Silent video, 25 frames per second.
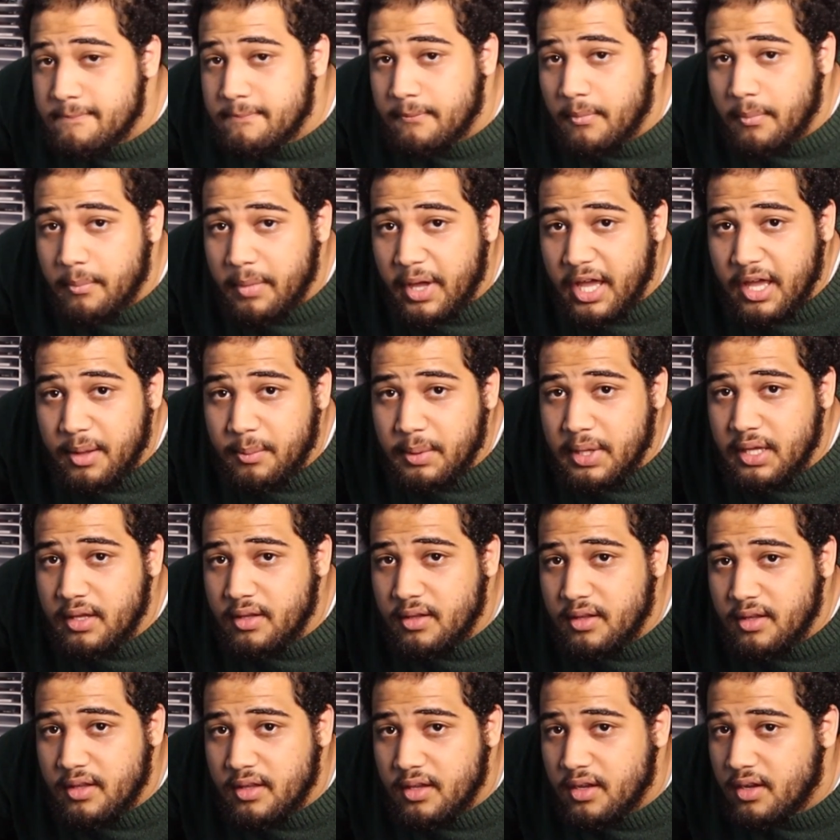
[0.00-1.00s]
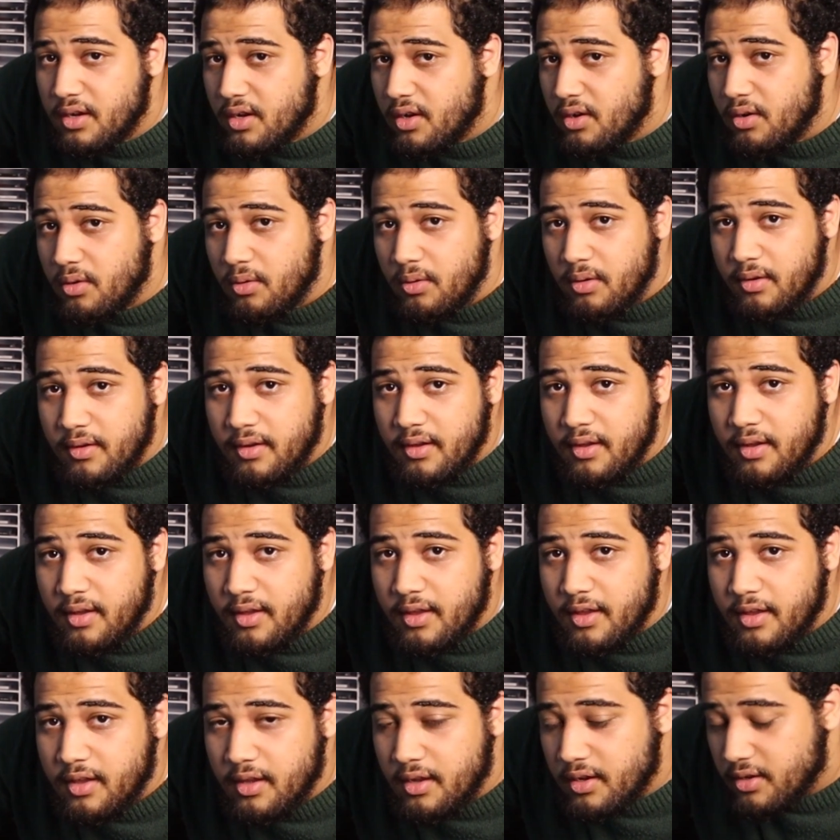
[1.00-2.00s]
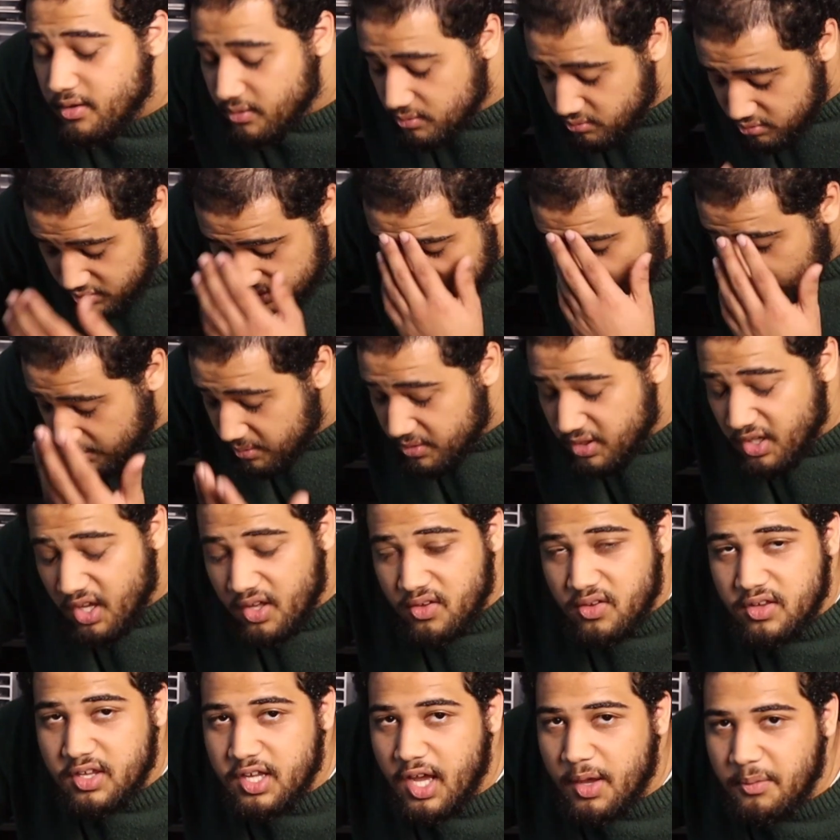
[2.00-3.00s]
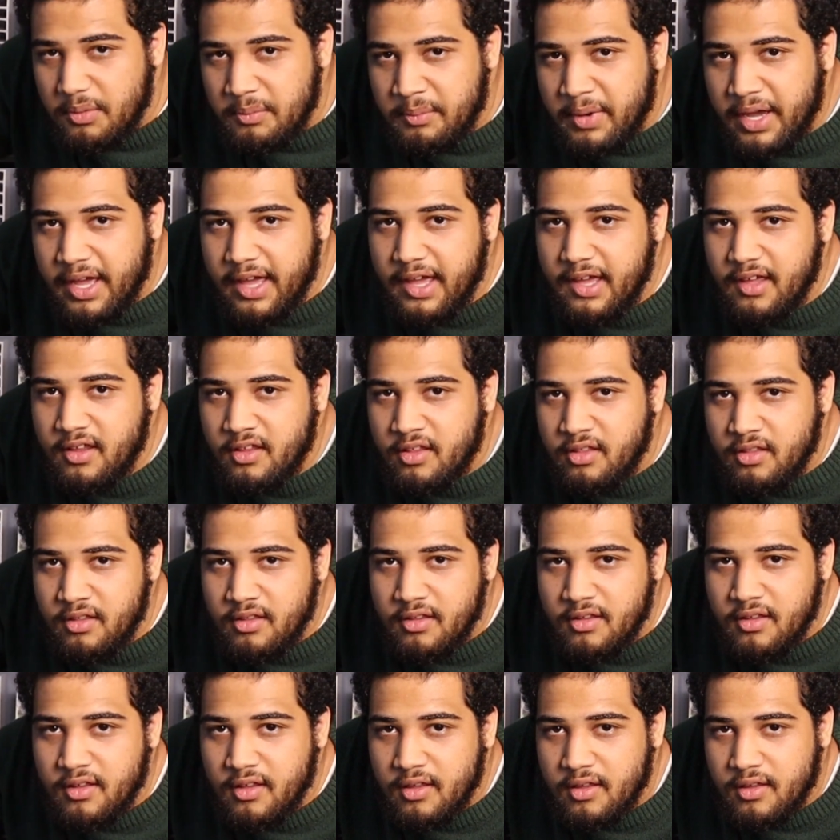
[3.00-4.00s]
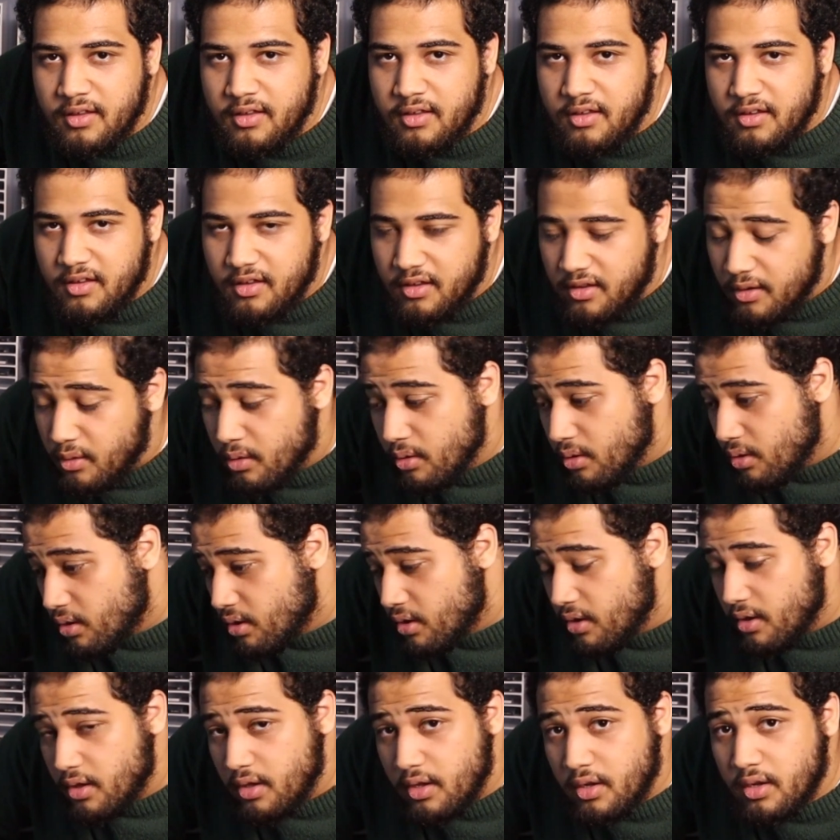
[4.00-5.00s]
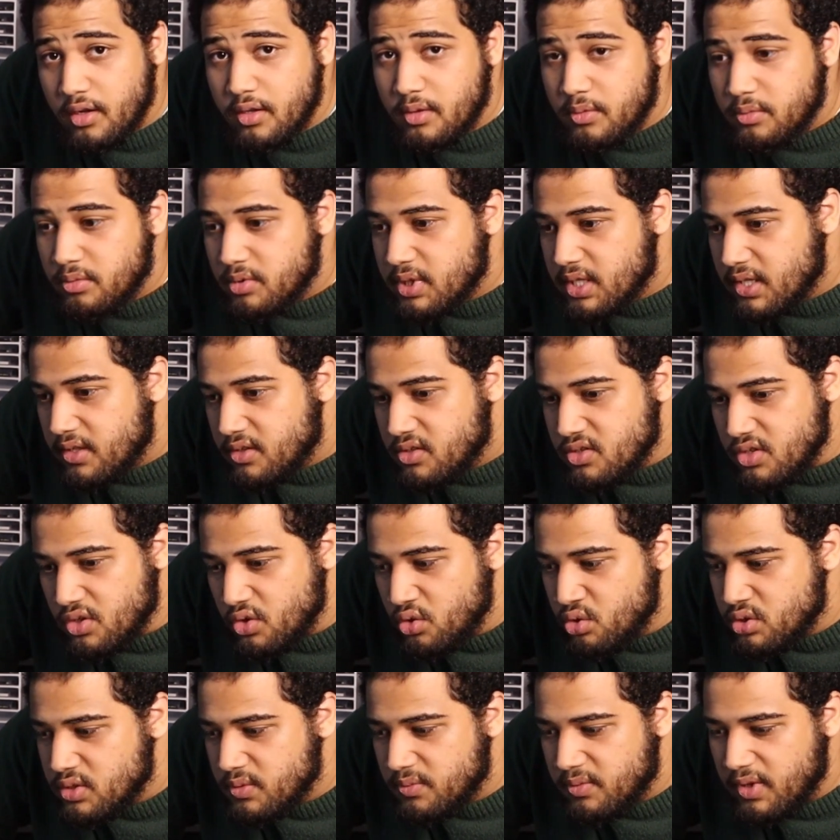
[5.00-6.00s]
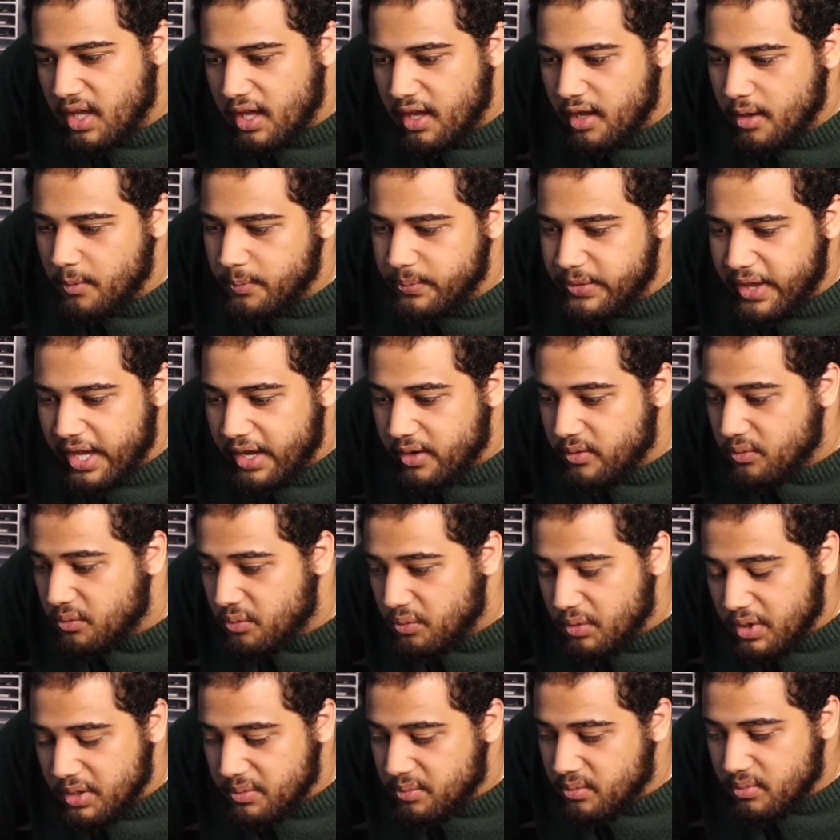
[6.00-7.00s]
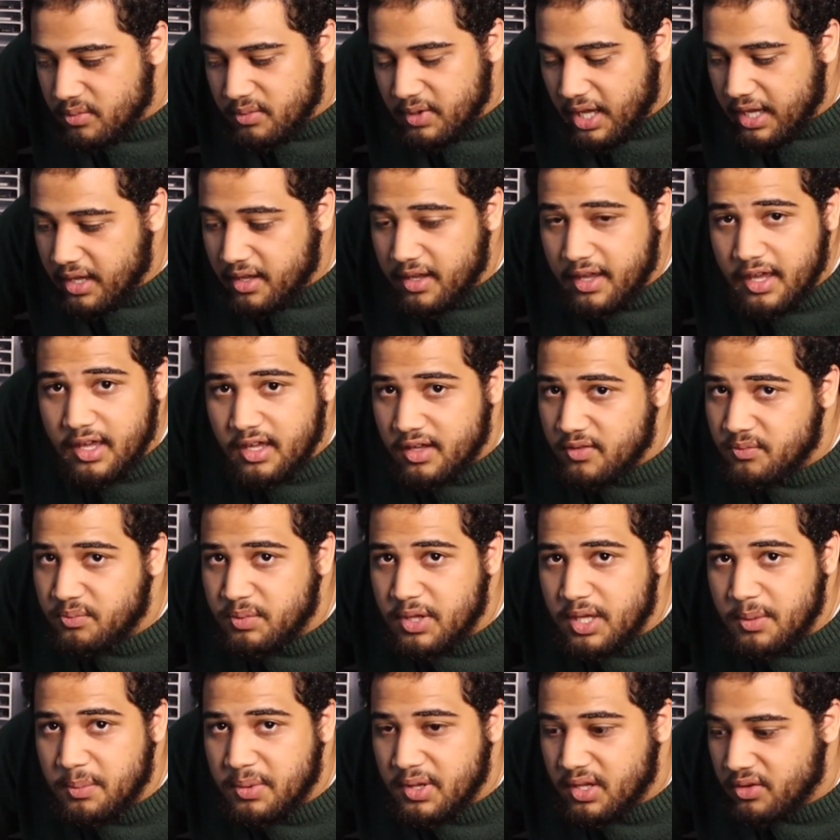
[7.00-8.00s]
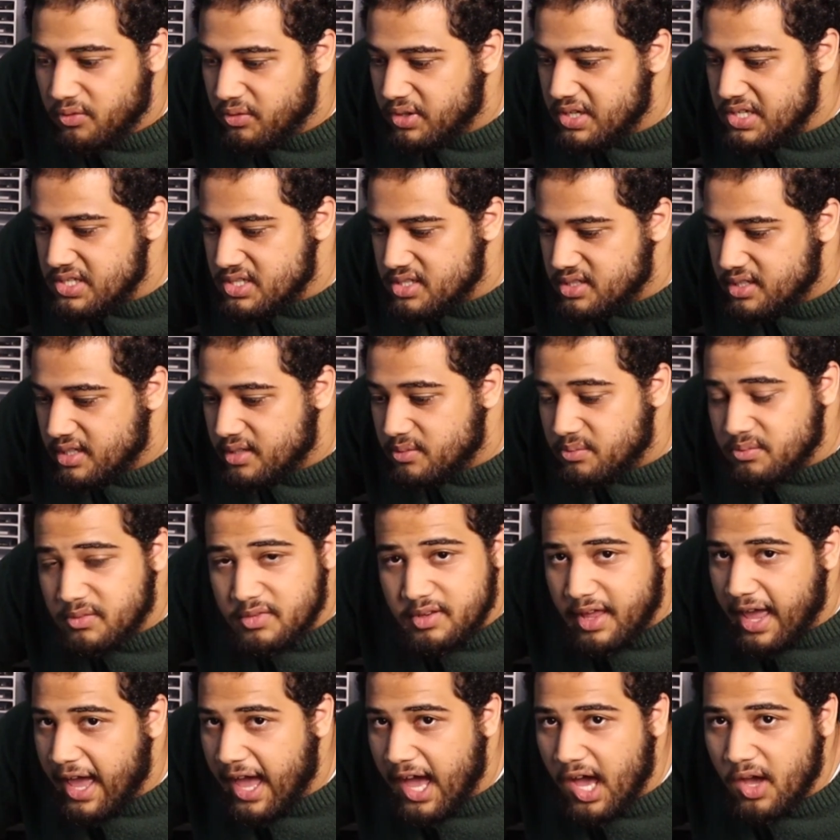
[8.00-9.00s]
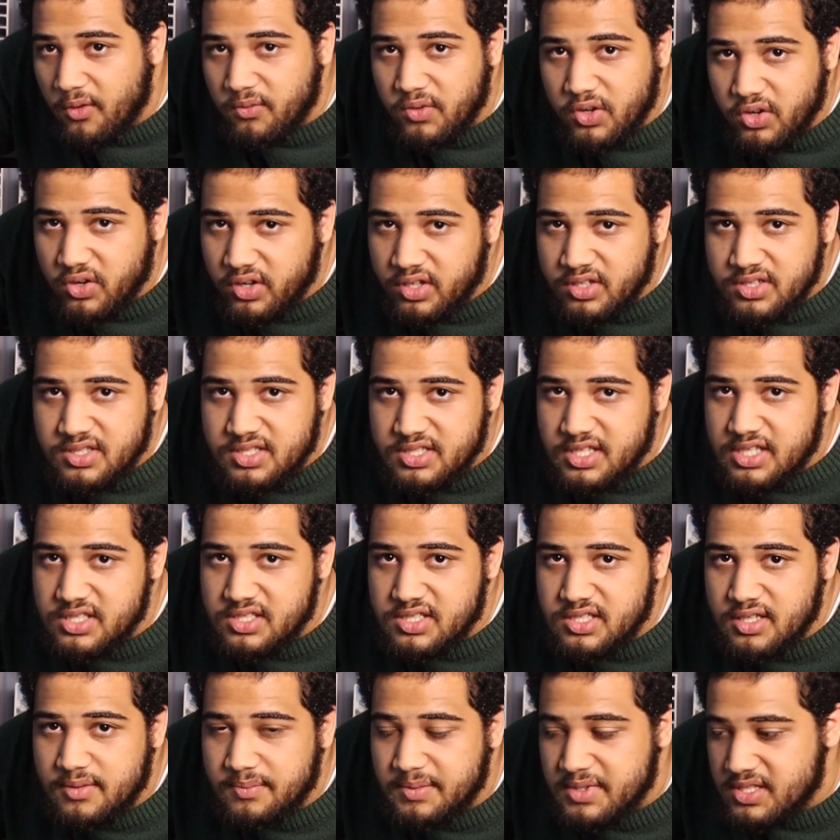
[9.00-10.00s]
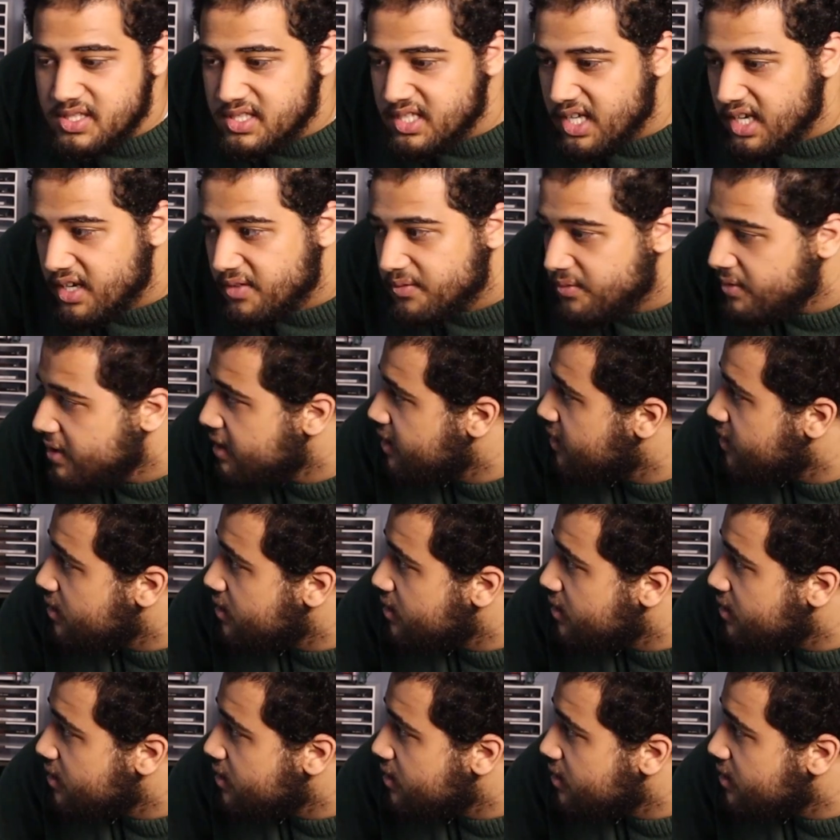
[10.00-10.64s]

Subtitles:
Maybe, just something off the top of my head. Just an exclusive game that would give people a reason to have your system instead of